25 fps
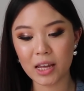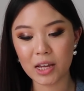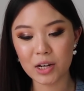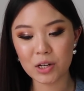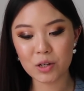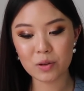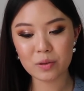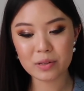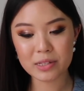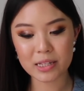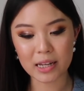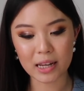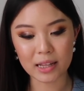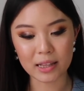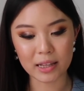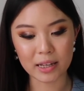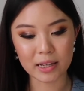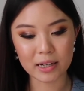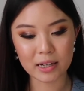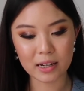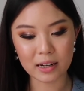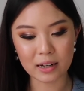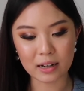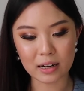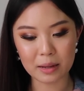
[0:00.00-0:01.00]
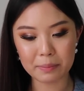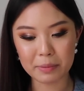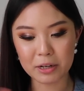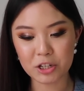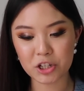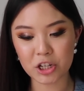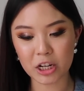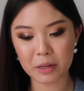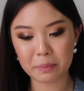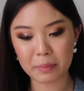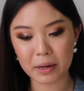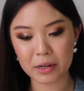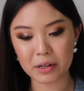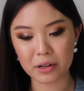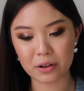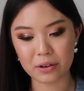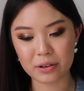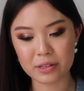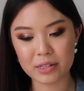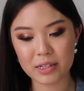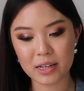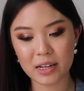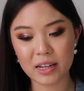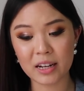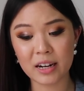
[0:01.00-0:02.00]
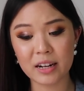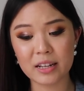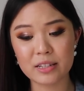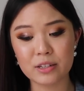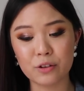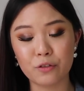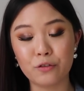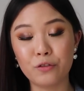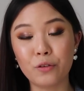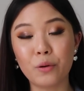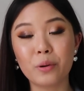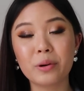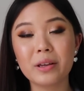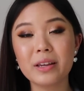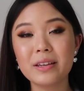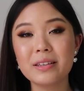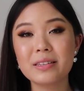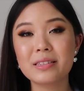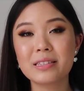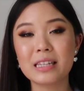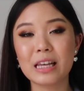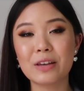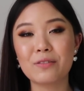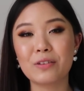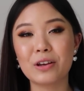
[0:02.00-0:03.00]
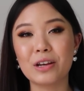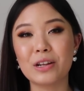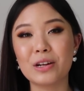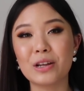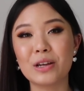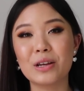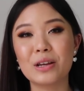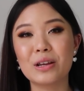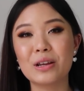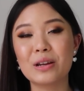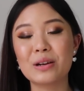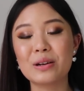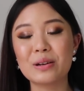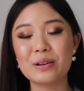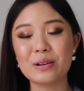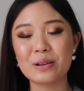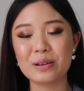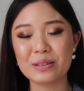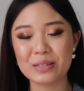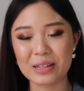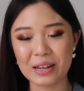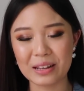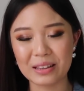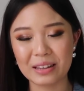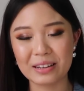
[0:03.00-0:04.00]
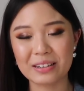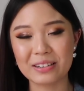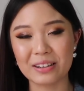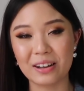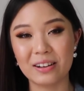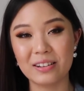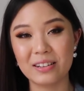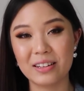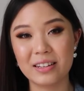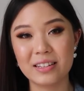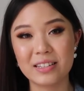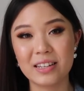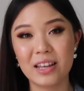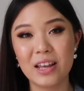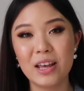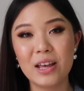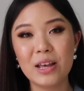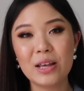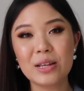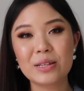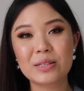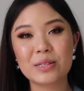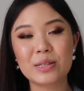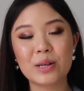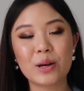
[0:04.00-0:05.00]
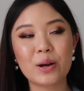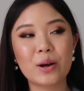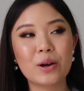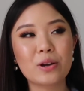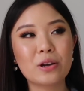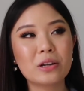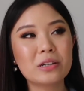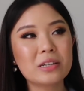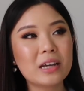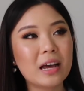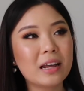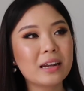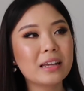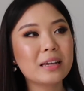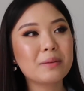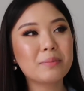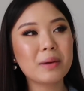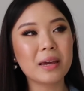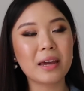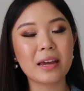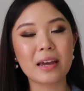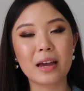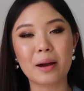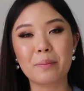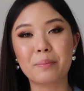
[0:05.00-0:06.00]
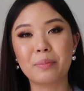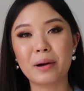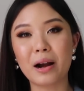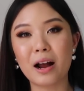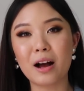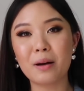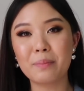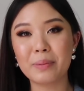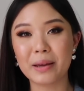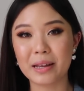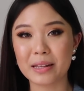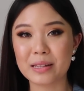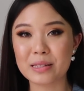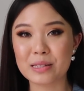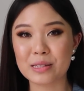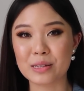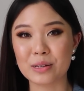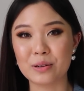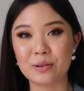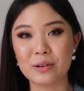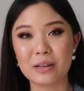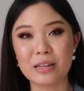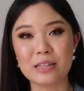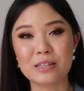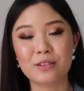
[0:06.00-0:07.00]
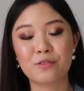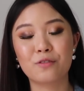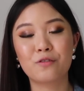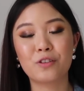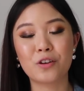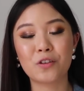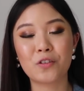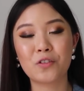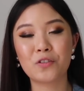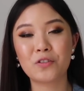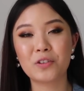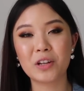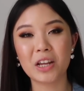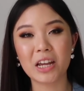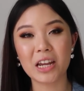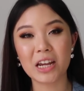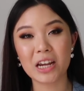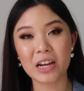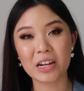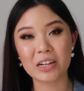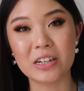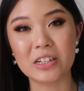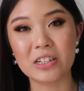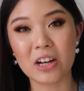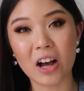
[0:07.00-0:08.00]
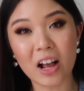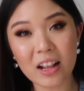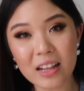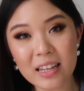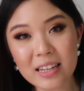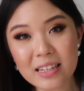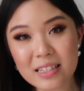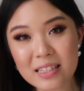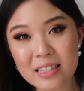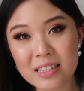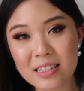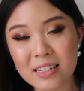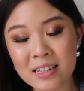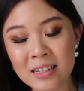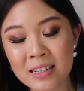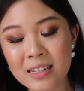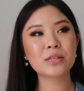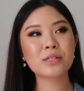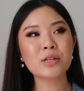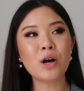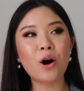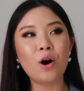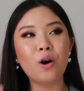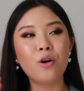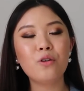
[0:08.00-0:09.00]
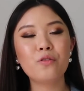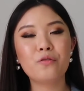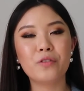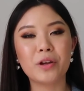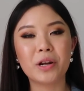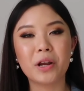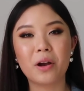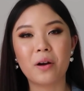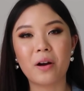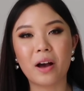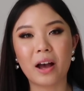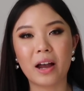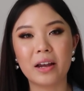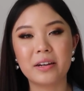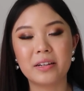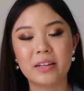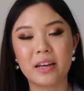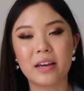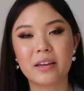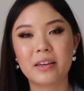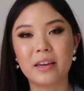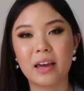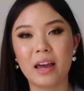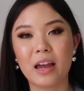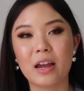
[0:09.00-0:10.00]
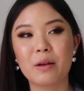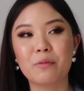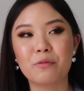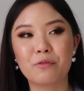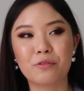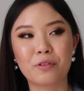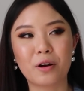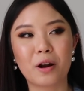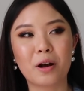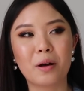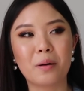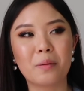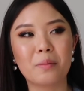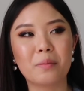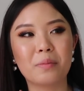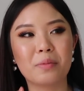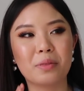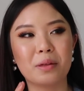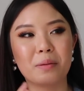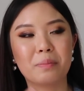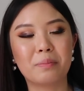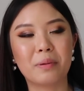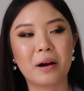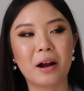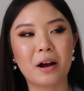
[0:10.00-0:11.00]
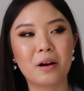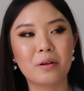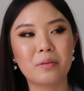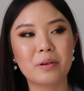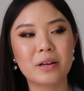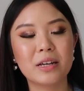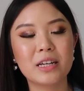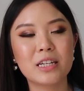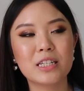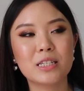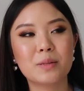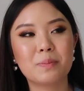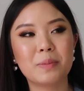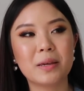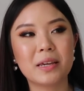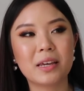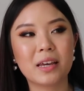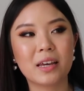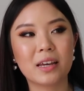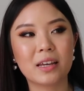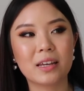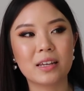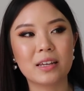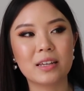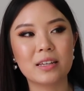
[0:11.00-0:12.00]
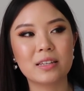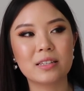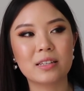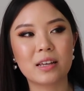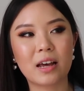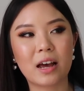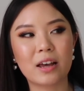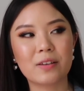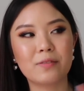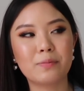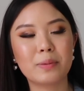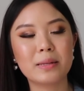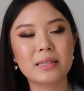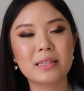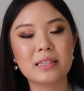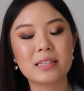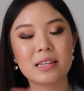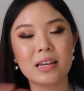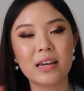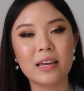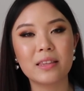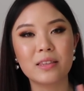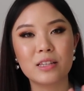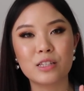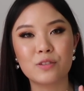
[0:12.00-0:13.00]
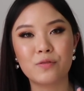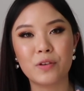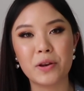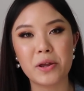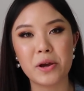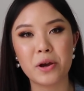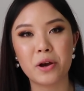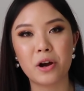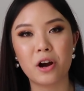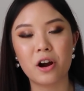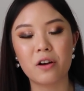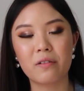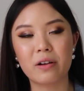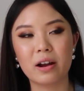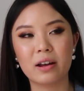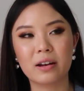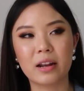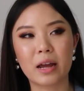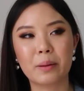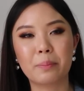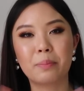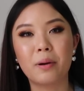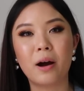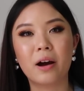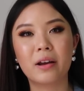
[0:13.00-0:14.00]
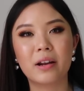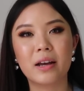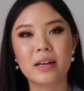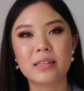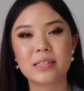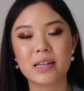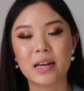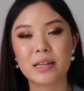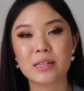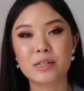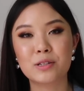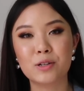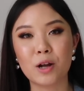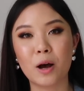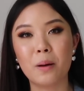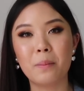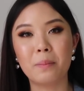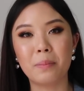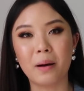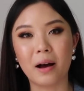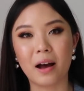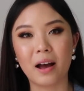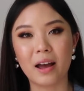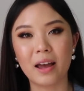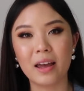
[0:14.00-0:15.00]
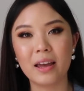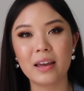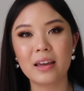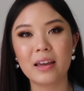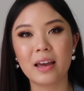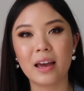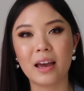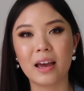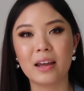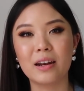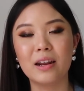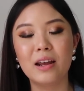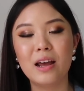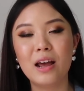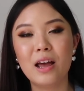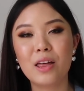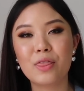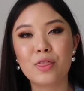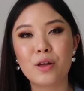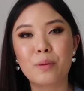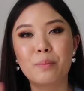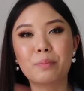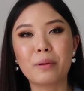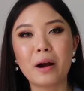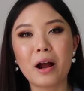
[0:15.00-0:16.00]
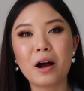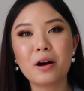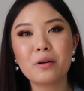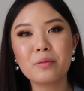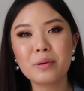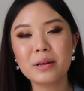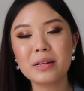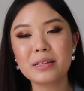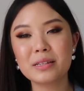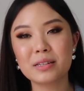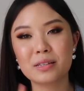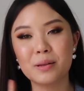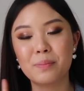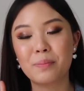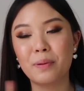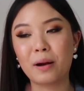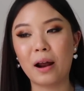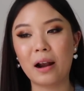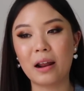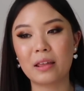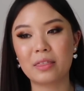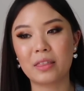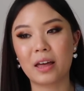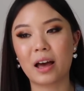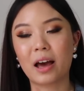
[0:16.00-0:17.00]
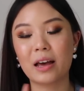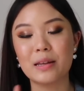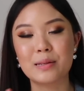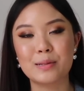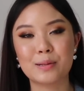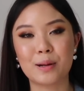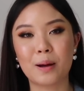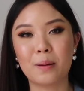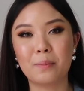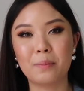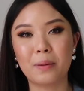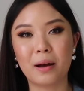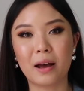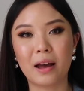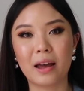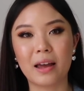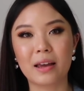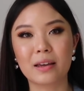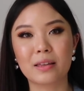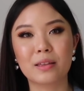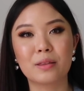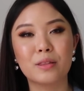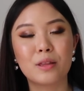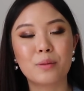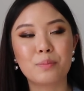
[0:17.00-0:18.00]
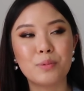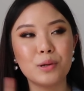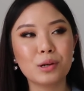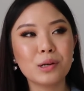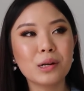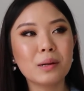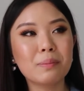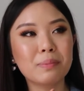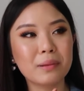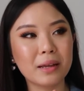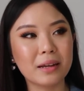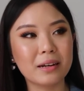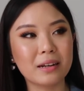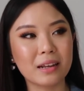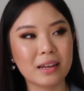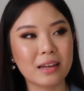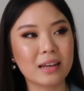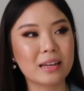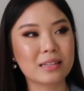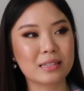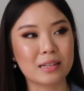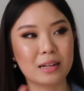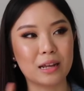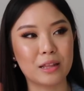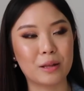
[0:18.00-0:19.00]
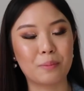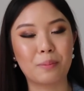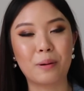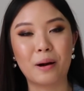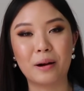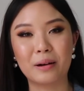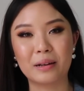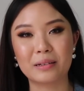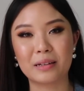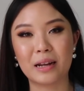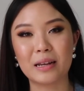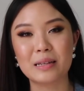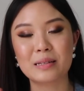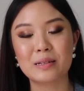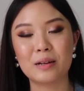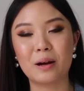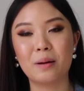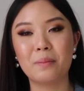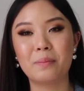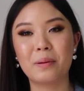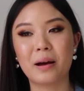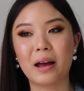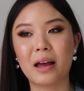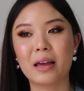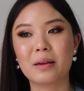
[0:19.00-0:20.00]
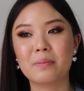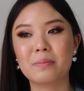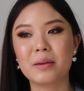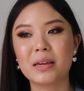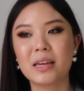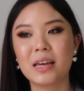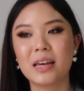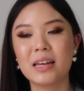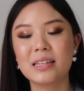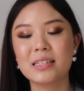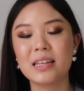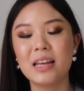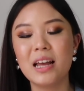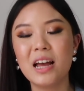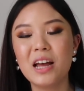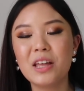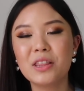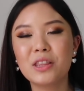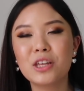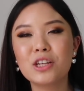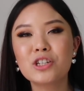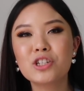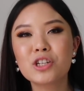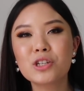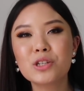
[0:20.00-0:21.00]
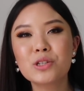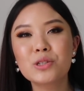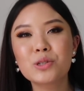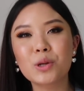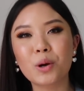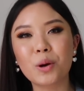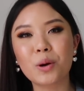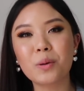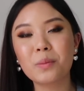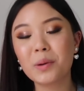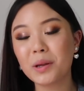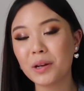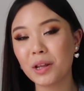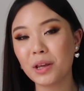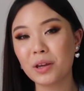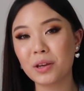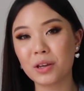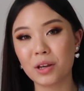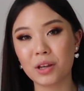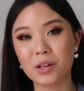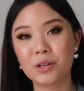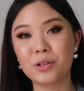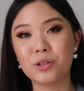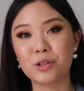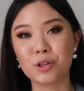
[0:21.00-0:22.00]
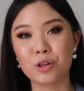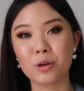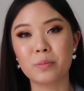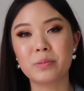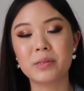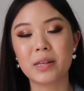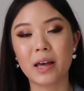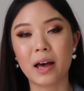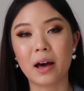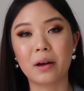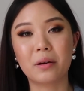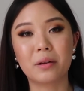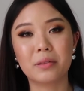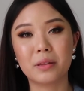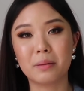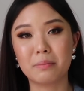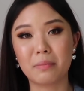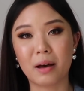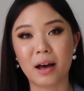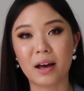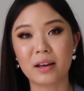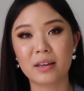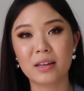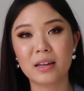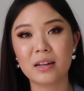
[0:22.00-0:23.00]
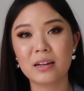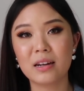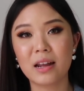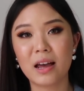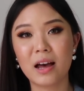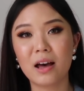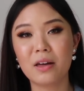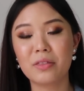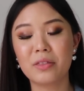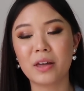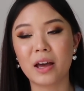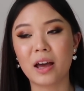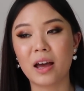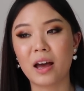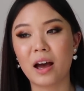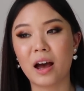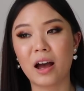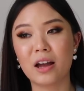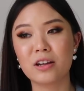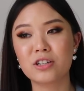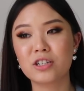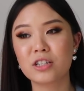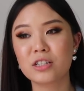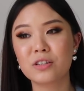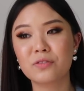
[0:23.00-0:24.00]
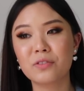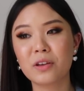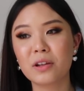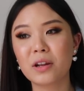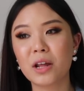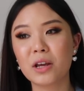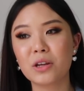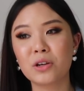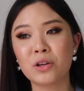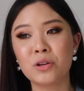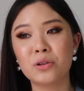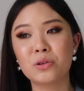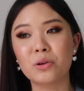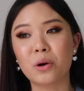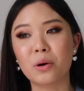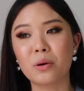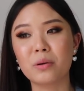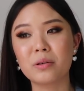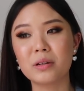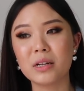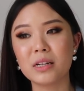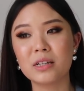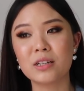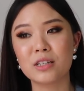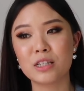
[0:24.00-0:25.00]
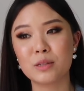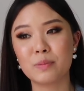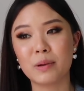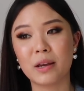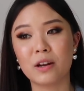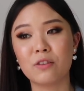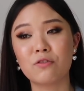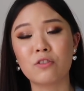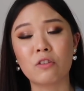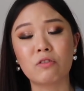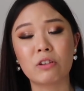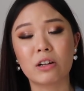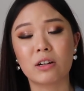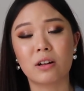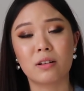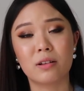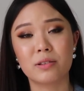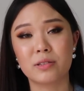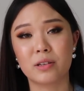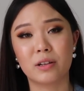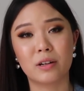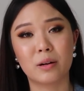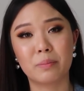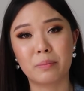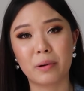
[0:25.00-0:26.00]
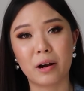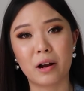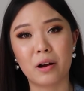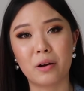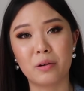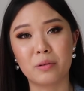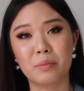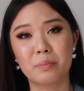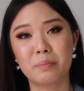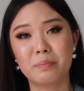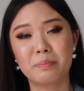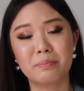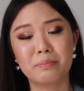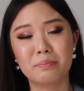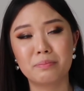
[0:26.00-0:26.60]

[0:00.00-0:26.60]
In New Zealand, let me check my notes, it is forty-seven New Zealand dollars. So you're telling me a brow pencil is fifty dollars? This whole video idea came from the Brow Wiz because I've been seeing this video go around like products I stopped buying, and the Brow Wiz is a product that I stopped buying. The Beauty Blender is another product I stopped buying because there's just so many good dupes out on the market now that I just feel like you don't need to spend fifty dollars on a brow